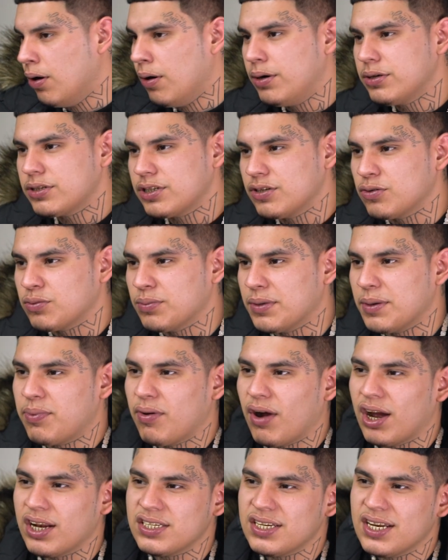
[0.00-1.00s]
Excuse me.
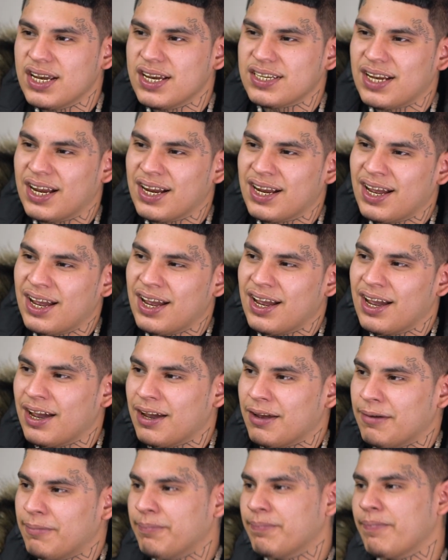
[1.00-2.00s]
Projects I
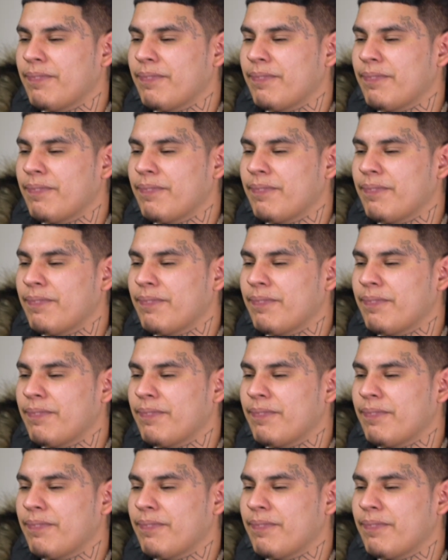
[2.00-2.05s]
got